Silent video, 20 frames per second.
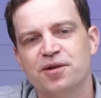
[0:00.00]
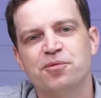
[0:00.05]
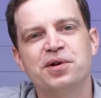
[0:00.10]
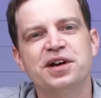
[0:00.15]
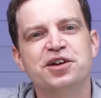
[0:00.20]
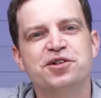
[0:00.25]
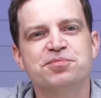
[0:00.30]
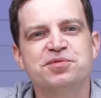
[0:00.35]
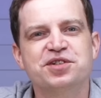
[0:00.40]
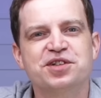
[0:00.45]
When
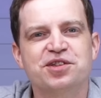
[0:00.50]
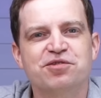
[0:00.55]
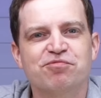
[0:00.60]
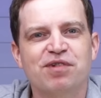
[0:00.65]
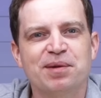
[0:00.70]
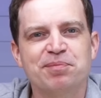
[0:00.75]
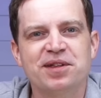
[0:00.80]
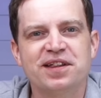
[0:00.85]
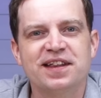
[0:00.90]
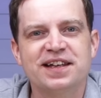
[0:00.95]
it comes to the
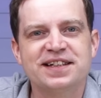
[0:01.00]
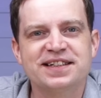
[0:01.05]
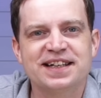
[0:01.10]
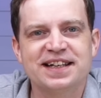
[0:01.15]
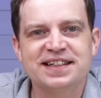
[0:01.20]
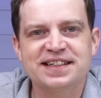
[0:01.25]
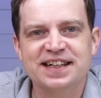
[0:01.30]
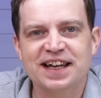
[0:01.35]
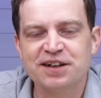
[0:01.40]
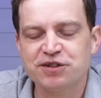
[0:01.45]
RAM that they
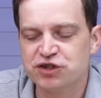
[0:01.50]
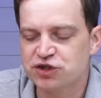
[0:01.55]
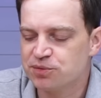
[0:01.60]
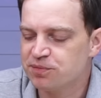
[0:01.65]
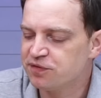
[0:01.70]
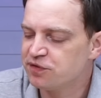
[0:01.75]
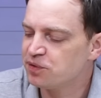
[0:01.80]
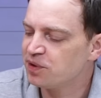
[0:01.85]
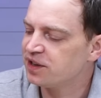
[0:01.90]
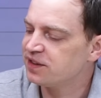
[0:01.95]
sent out, some
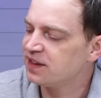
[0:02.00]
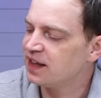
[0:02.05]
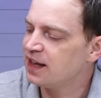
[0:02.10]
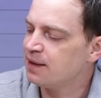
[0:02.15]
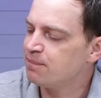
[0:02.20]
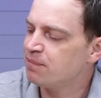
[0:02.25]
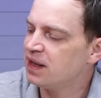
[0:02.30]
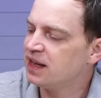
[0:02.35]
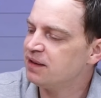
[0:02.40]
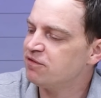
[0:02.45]
of you out there
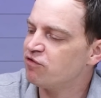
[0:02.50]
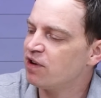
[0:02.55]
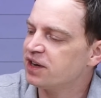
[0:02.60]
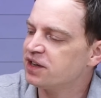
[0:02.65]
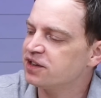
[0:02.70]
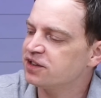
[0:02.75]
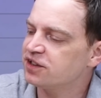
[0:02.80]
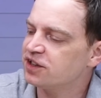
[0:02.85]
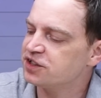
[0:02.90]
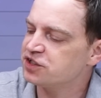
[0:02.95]
may
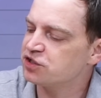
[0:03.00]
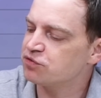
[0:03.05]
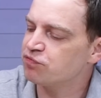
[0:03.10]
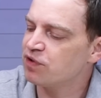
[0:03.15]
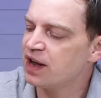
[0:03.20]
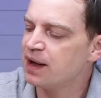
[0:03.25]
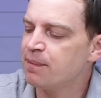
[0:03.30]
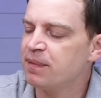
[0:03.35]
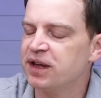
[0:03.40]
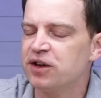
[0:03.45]
recognize the
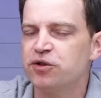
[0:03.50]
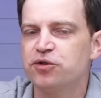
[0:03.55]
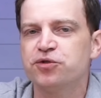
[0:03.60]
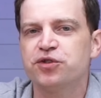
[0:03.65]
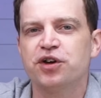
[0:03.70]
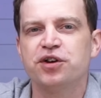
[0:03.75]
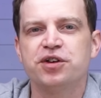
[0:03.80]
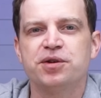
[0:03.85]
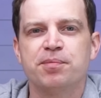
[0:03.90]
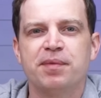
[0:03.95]
RAM,
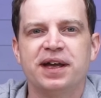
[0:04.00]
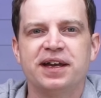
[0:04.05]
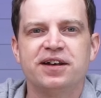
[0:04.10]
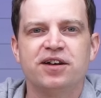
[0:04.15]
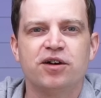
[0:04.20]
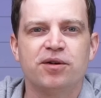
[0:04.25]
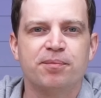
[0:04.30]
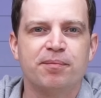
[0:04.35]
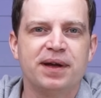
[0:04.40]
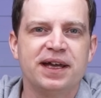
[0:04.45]
although you may
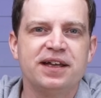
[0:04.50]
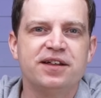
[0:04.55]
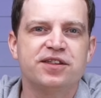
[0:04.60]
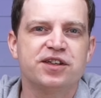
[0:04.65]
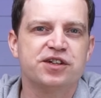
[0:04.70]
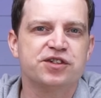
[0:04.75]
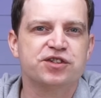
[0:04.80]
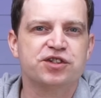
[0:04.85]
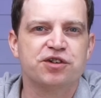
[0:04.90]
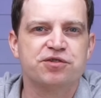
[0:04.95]
not make
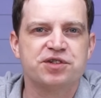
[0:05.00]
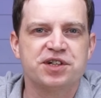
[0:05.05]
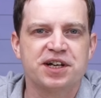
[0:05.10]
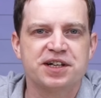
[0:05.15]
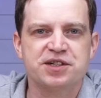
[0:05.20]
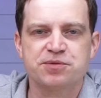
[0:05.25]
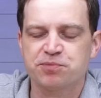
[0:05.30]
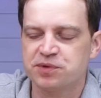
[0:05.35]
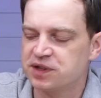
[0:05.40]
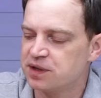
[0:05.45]
the
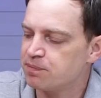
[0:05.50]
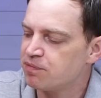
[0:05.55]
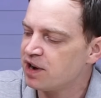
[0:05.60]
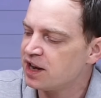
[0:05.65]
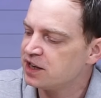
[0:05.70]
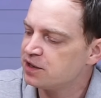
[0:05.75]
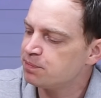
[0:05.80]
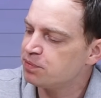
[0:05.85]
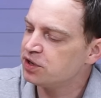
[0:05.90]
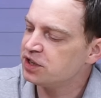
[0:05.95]
association with the
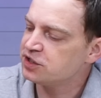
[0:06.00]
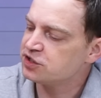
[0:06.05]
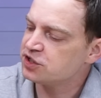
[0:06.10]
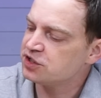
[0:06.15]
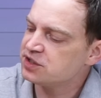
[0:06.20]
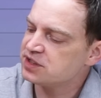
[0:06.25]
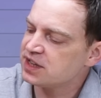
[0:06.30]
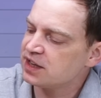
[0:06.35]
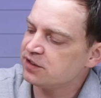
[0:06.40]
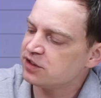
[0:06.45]
brand, but it
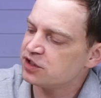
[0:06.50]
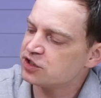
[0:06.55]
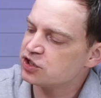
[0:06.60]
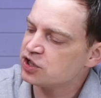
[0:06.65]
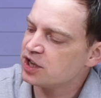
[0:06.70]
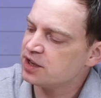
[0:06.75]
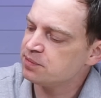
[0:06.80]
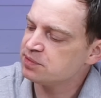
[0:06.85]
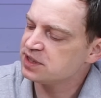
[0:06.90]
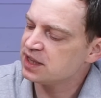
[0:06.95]
turns out that
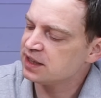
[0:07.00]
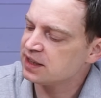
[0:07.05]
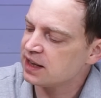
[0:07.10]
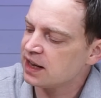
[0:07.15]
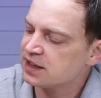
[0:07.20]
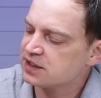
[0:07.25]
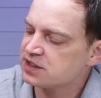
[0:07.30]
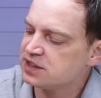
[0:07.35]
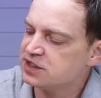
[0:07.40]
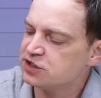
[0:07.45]
Timetec
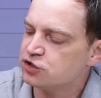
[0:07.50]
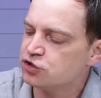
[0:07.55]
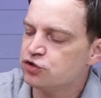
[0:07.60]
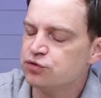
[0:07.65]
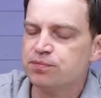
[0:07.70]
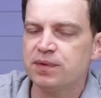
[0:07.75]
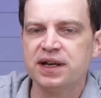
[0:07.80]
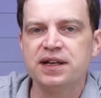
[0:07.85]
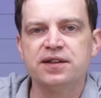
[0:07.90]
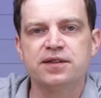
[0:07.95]
actually do
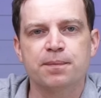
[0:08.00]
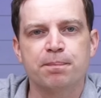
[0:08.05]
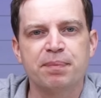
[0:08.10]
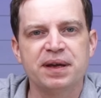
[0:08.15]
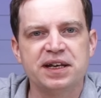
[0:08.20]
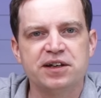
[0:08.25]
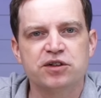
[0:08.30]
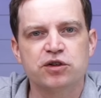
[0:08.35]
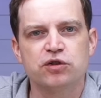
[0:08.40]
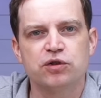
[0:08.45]
make the
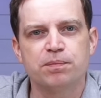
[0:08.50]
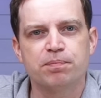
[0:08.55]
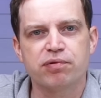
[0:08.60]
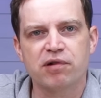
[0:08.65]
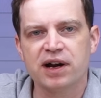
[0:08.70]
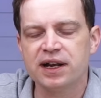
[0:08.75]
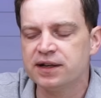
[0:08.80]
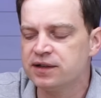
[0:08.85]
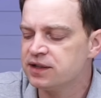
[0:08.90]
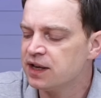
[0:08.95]
Pinnacle
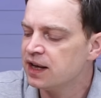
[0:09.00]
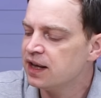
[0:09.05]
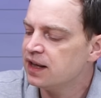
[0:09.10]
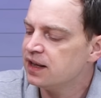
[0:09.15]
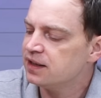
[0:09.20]
brand.